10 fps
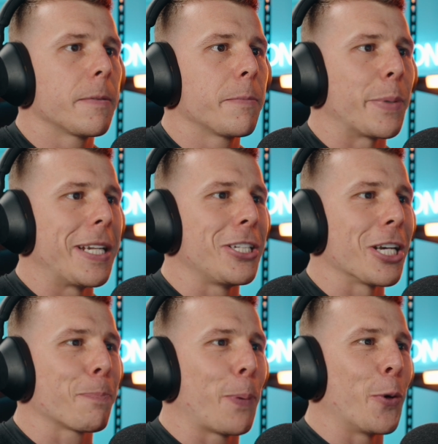But he
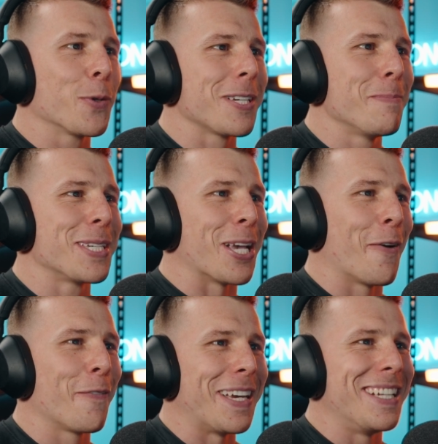just pulls
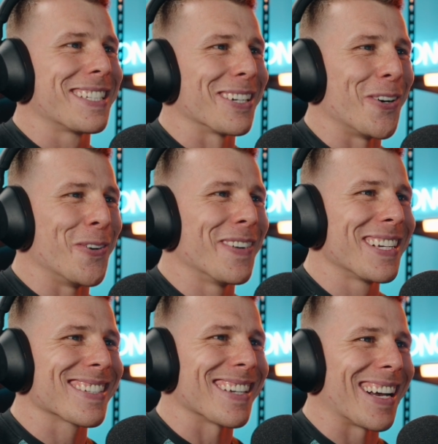himself into
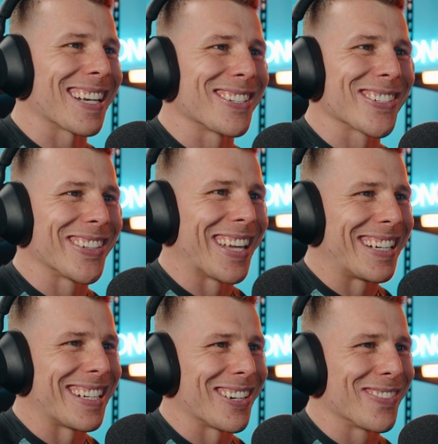almost side control there.
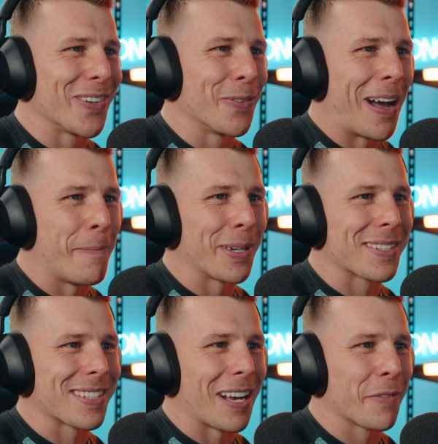Terrible white belt
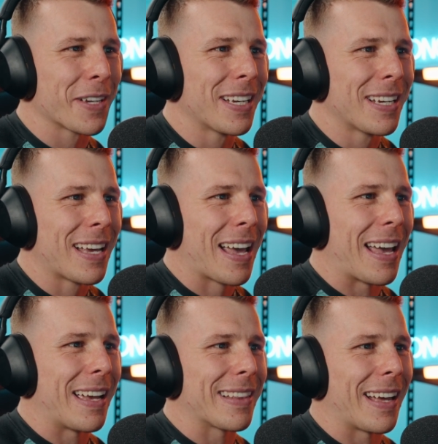stuff.
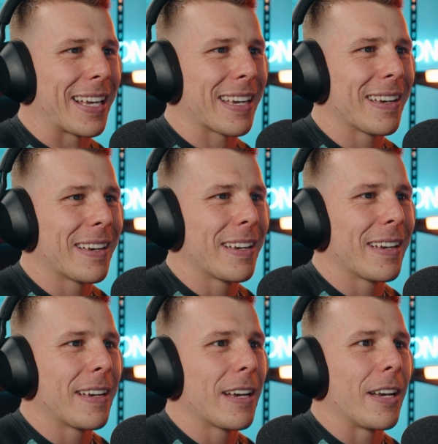And, like,
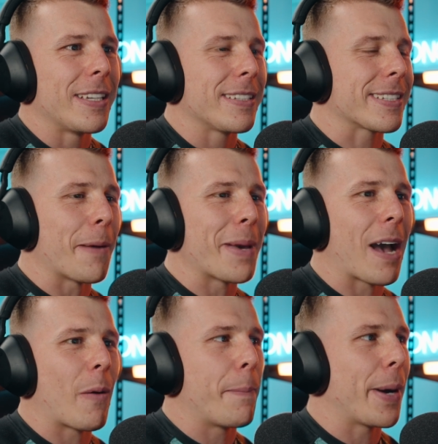
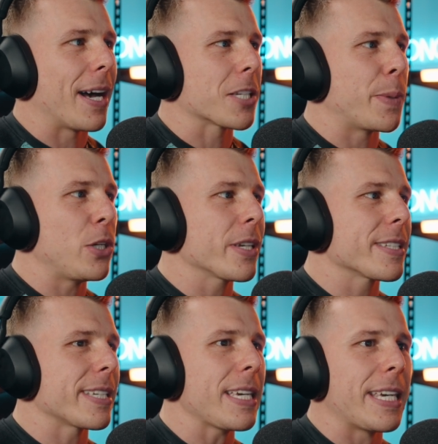somehow I pass. But you can
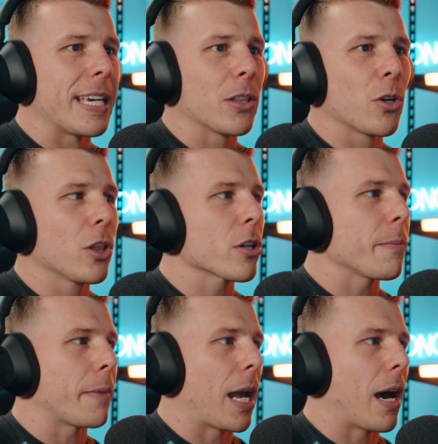see here, look
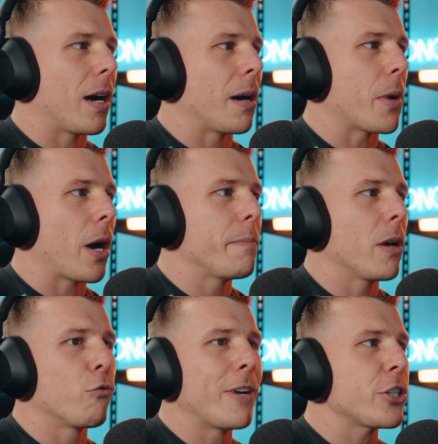at my arm. I'm
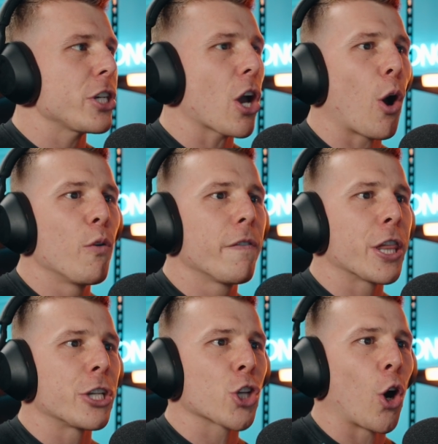reaching over
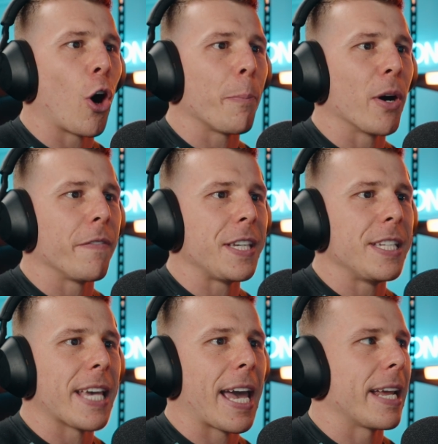the top of
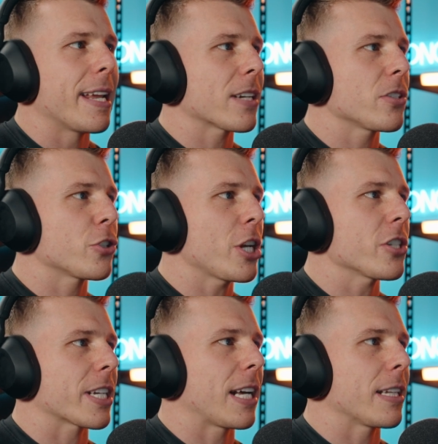his head. Actually, I'll change
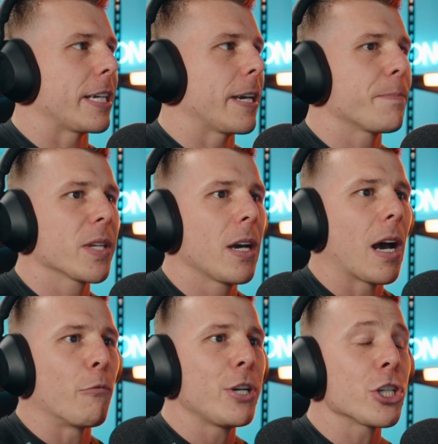the color here.
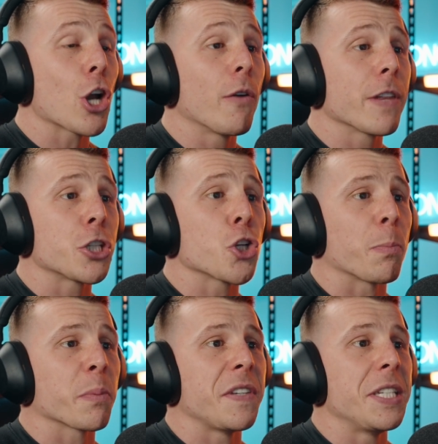I'm reaching over the
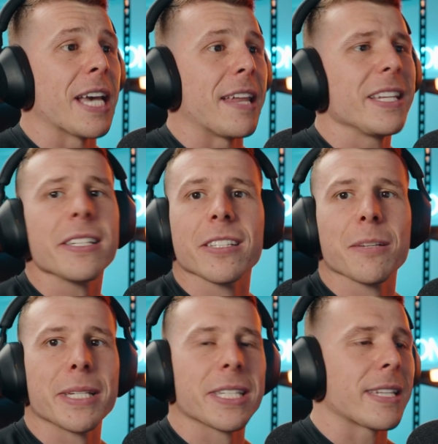top of his head. This is a
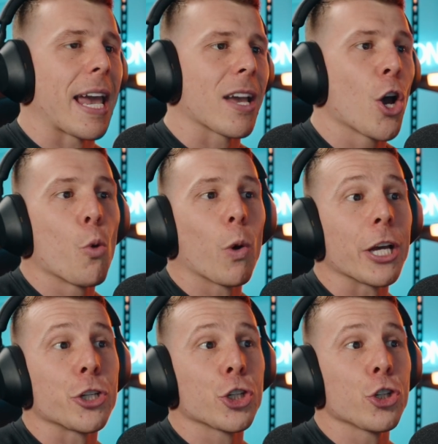mistake. What I
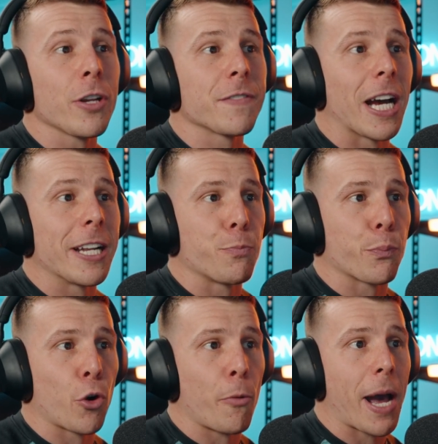should have done is
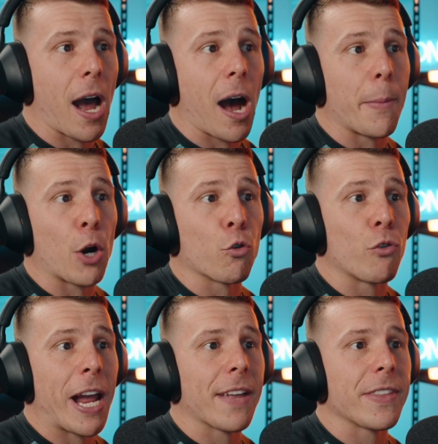brought my arm
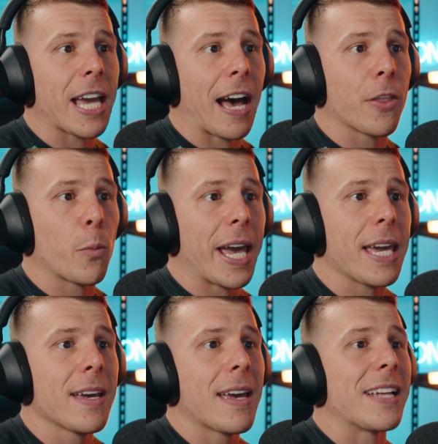around the other way
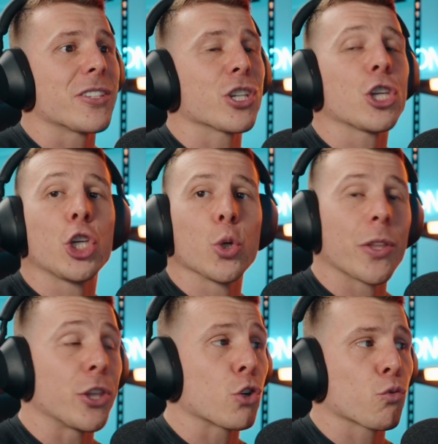and
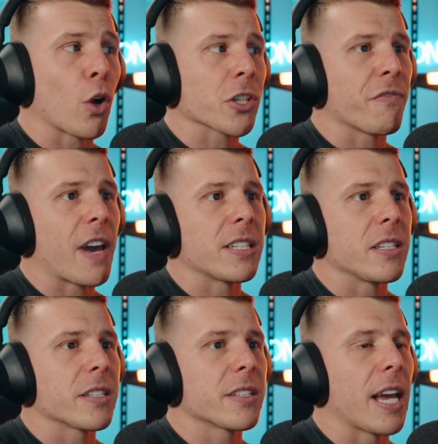secured the crossface
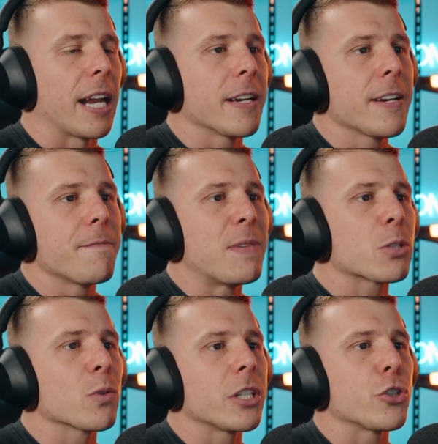instead. This
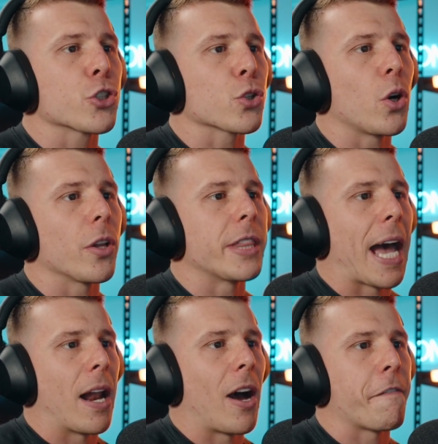will ensure
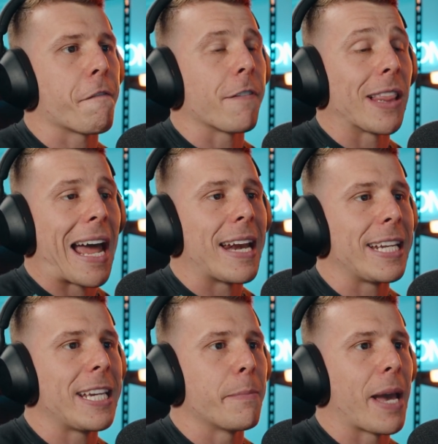that I flatten
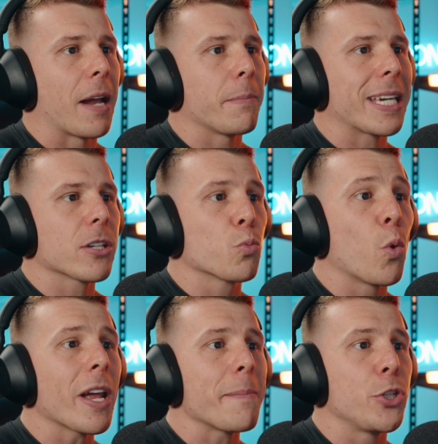him out, because
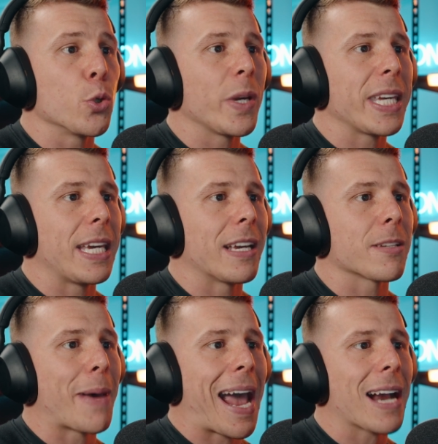what I'm doing here is
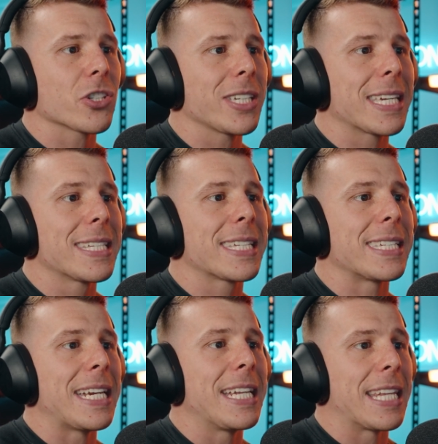I'm actually
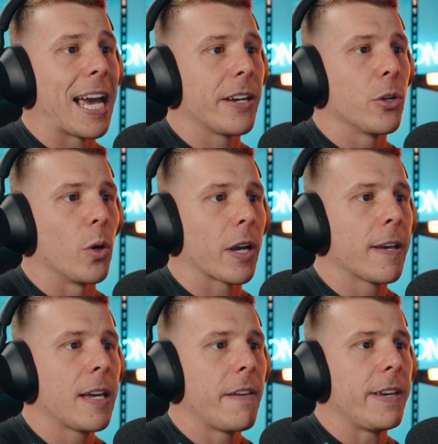conceding the underhook.
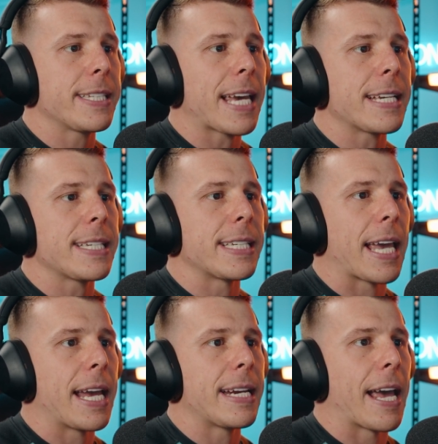If he takes his
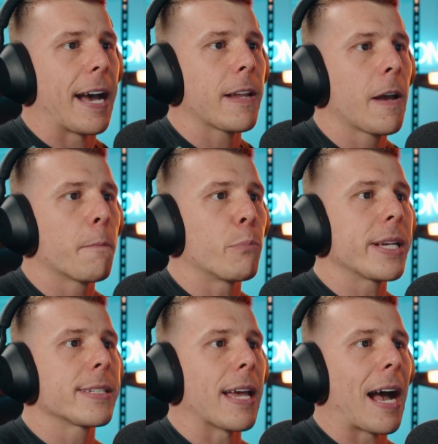hand out,
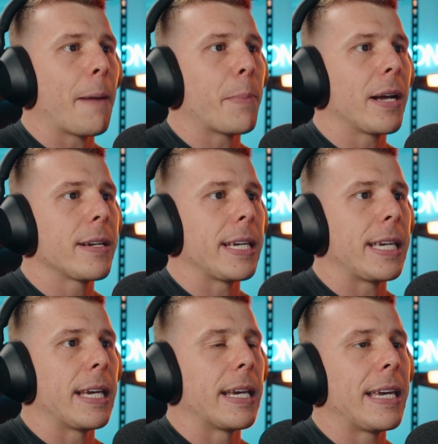brings it up under
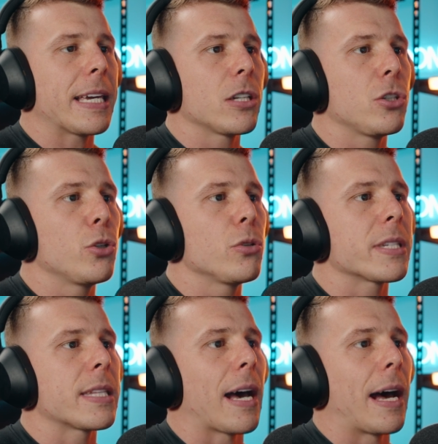here, he can use
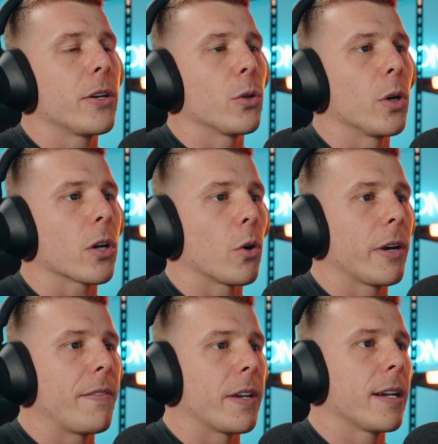the underhook, or
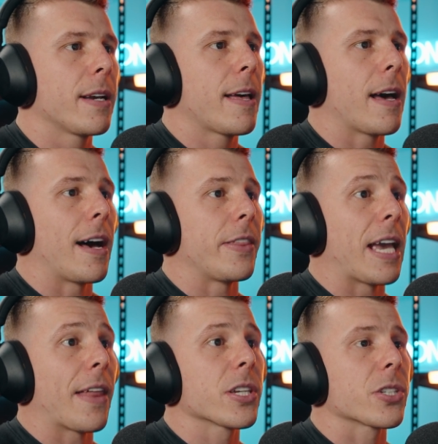even the
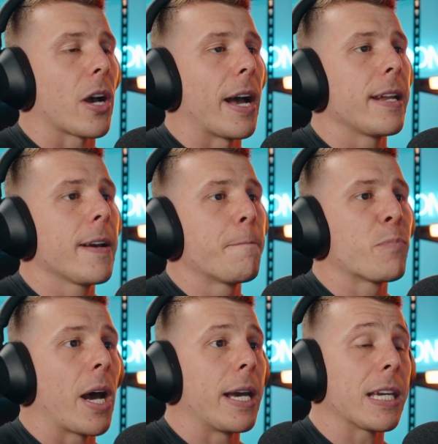other side,
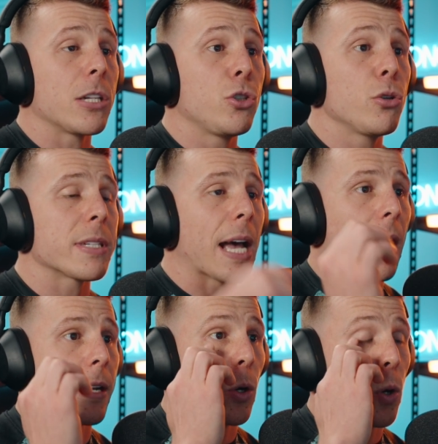he can use that
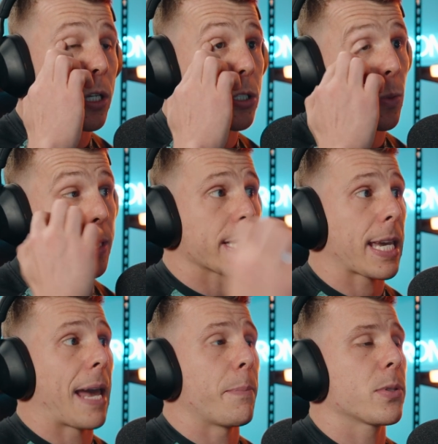underhook to
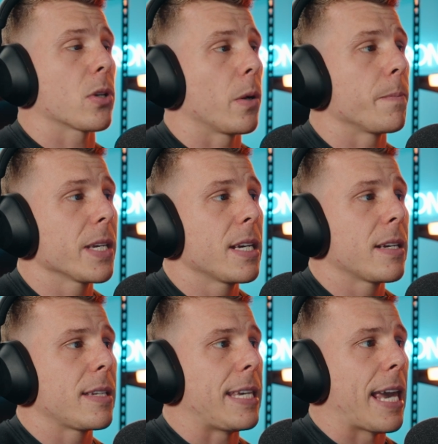escape. So
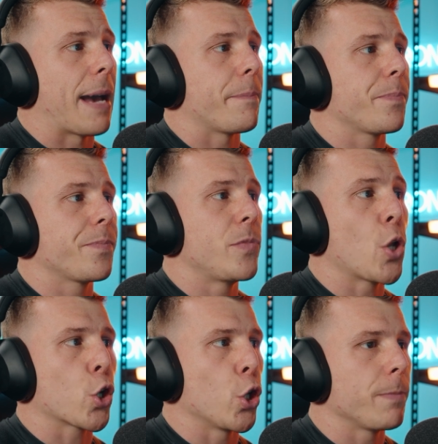yeah.
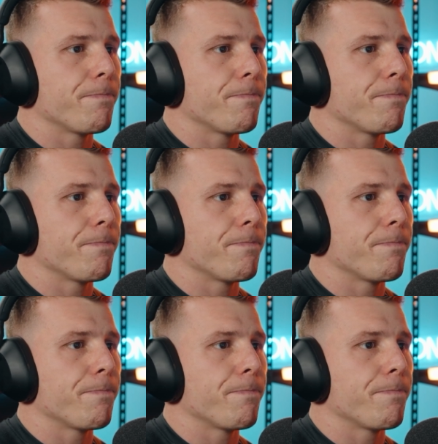Not good.